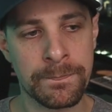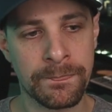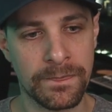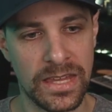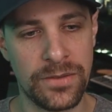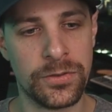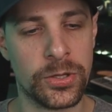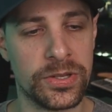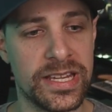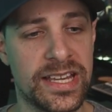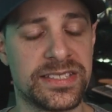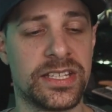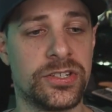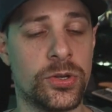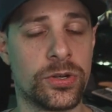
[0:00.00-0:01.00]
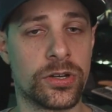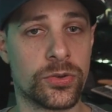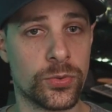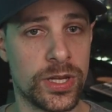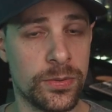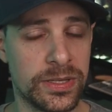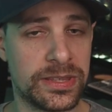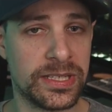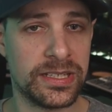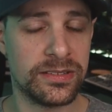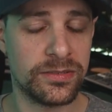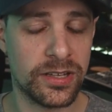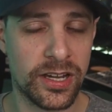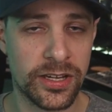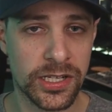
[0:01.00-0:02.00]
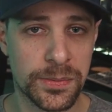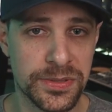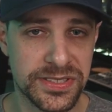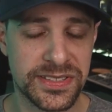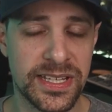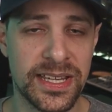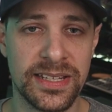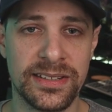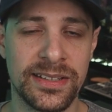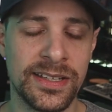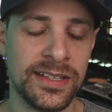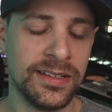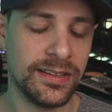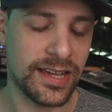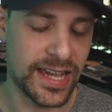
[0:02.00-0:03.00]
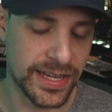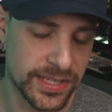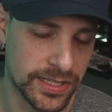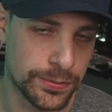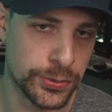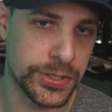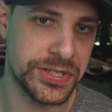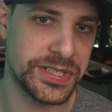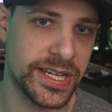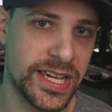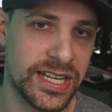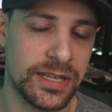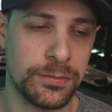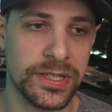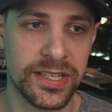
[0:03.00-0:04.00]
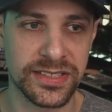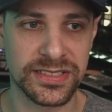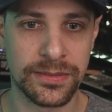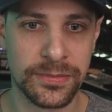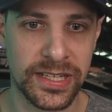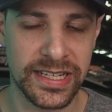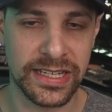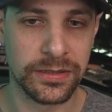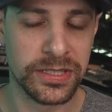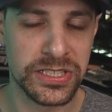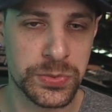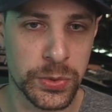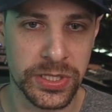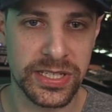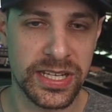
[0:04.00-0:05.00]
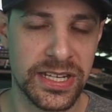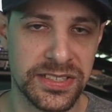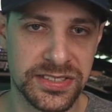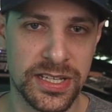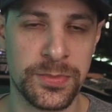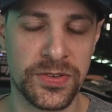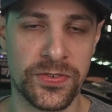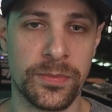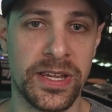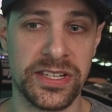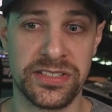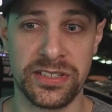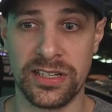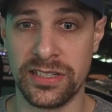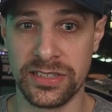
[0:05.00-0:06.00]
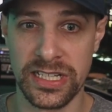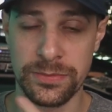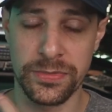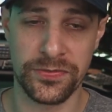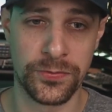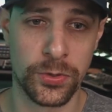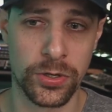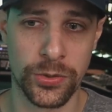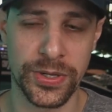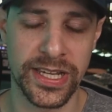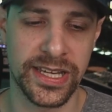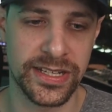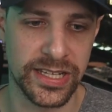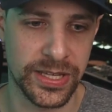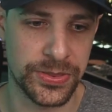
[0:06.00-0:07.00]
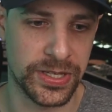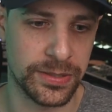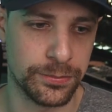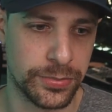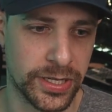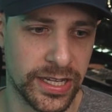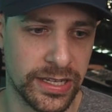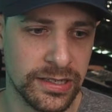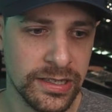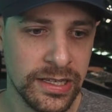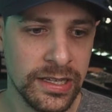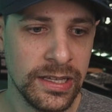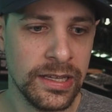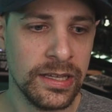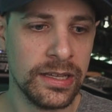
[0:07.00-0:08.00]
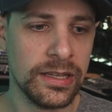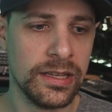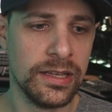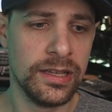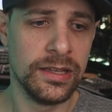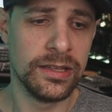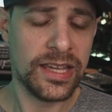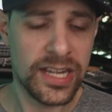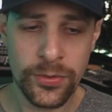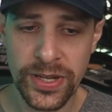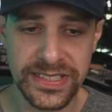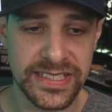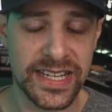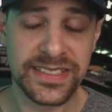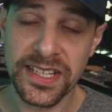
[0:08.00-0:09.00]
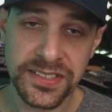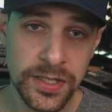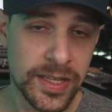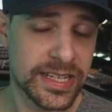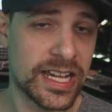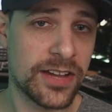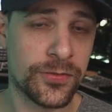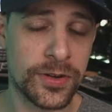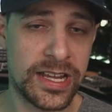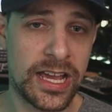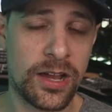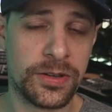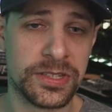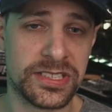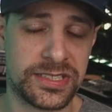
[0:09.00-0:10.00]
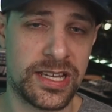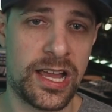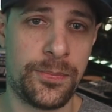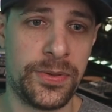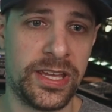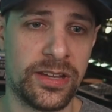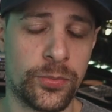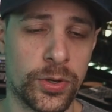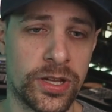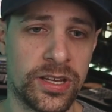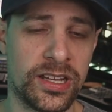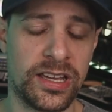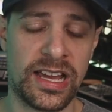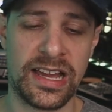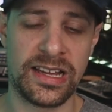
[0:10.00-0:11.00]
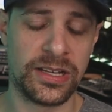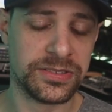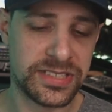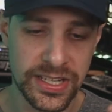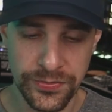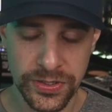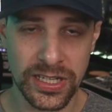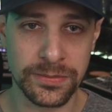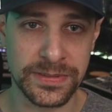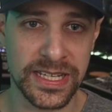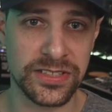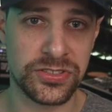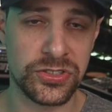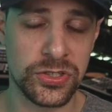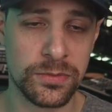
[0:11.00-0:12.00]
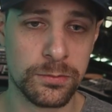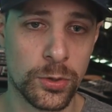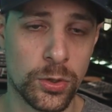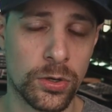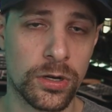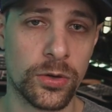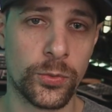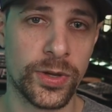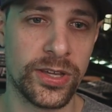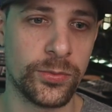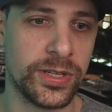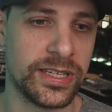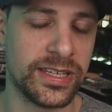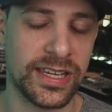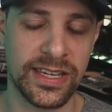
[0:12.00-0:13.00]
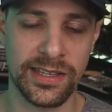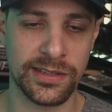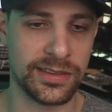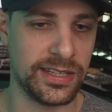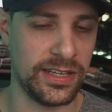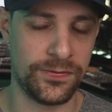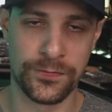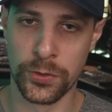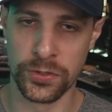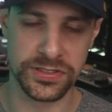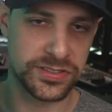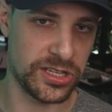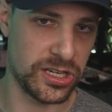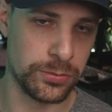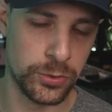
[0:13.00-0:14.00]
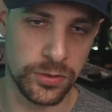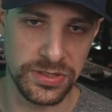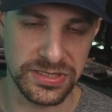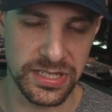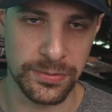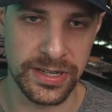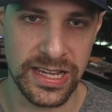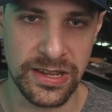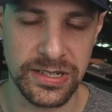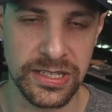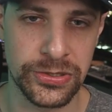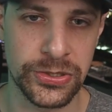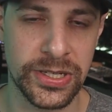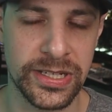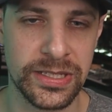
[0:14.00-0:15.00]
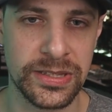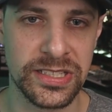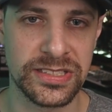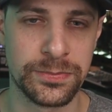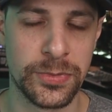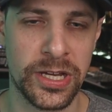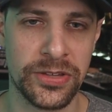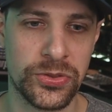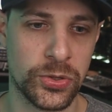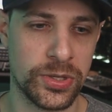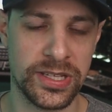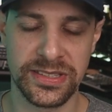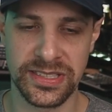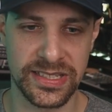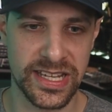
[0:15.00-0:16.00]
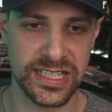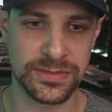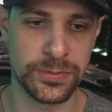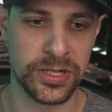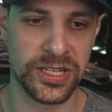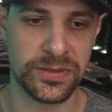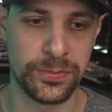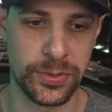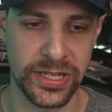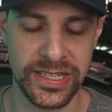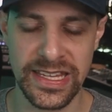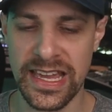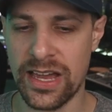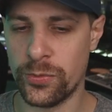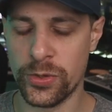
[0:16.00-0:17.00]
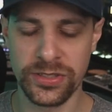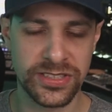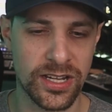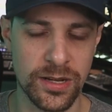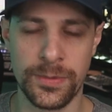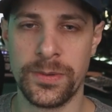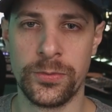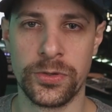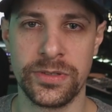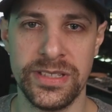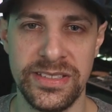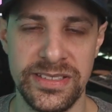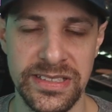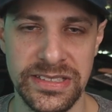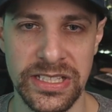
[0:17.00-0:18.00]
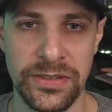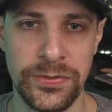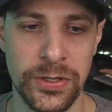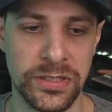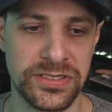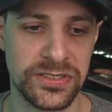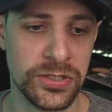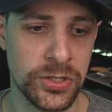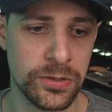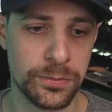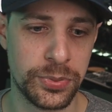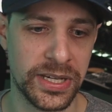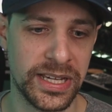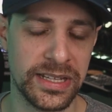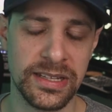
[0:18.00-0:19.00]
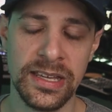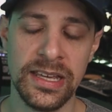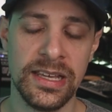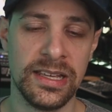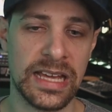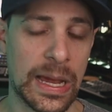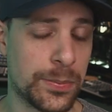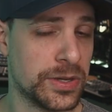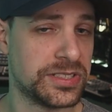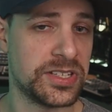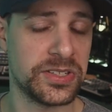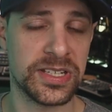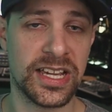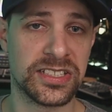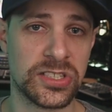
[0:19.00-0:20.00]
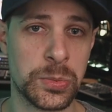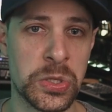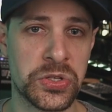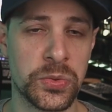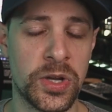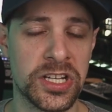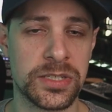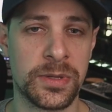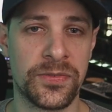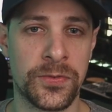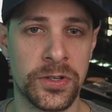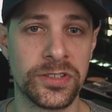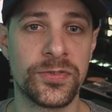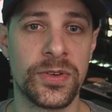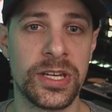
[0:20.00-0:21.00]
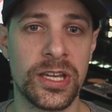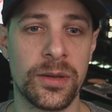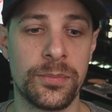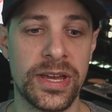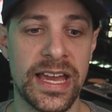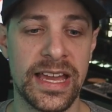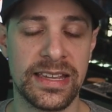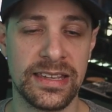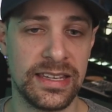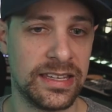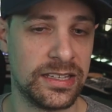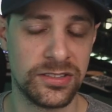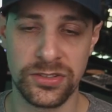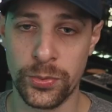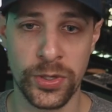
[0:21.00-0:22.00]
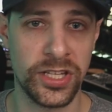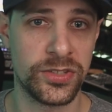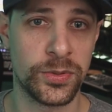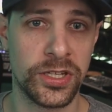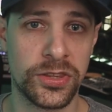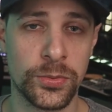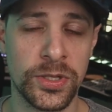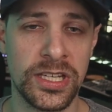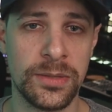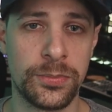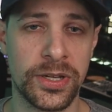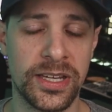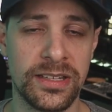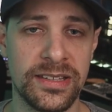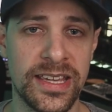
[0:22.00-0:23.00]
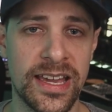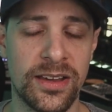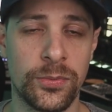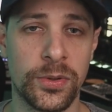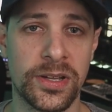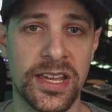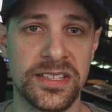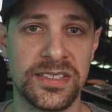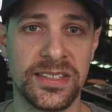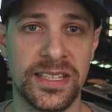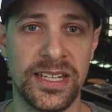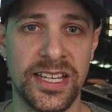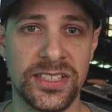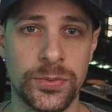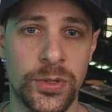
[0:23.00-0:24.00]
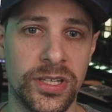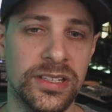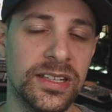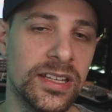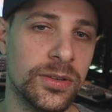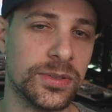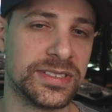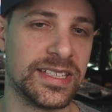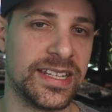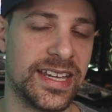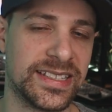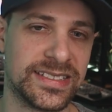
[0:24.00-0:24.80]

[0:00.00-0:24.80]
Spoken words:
even though, yes, I don't agree with it 100%, I can appreciate it because I'm like, at least we're getting some information, unlike before we got nothing. But anyways, guys, that's all I got for now on this topic. I'll definitely update you more when we get the full slate of movies coming out, either end of this month or into next month. But yeah, we'll talk about more DC stuff here soon. But I appreciate you guys so much for watching my first video back in 2023. But yeah, we'll catch you in the next one. We'll see you next